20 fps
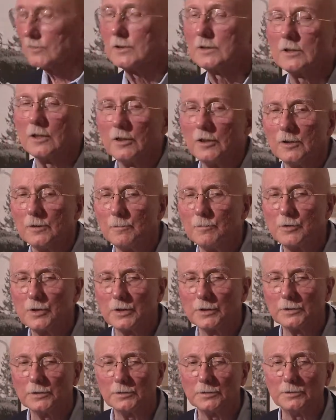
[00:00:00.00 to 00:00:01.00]
the globe
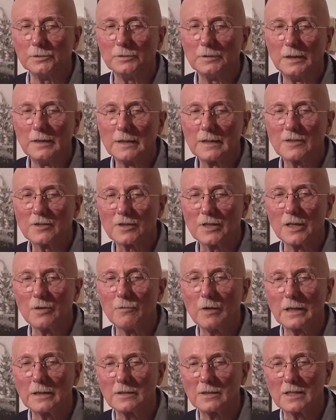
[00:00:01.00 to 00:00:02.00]
to see
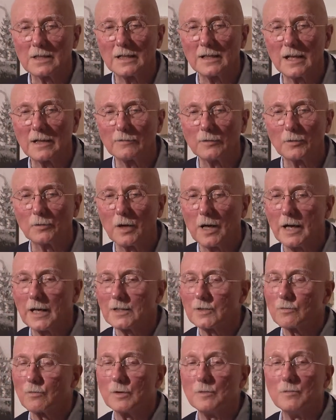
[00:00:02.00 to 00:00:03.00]
what sea level
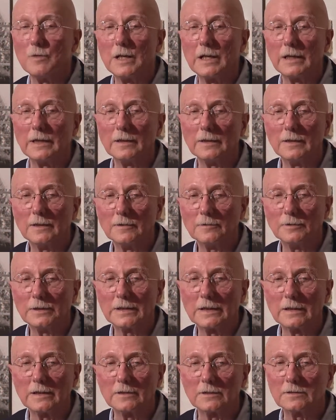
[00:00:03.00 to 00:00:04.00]
rise would mean. We
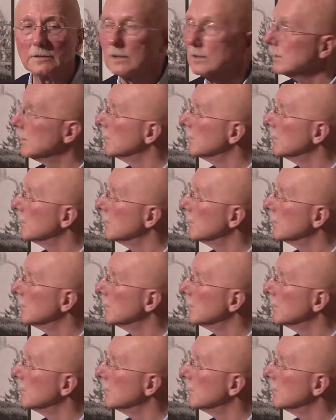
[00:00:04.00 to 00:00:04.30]
can